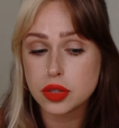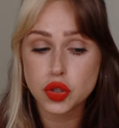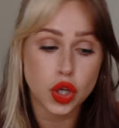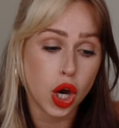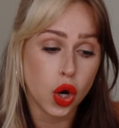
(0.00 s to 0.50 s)

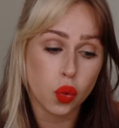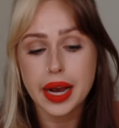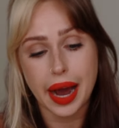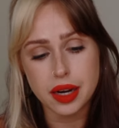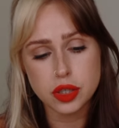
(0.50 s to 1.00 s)
So
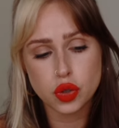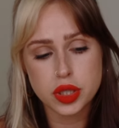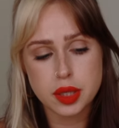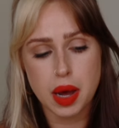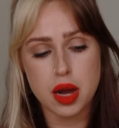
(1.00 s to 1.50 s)
kind of towards
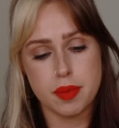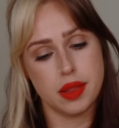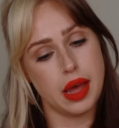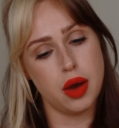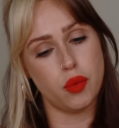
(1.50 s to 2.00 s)
the bottom on
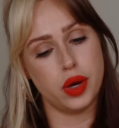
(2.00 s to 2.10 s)
that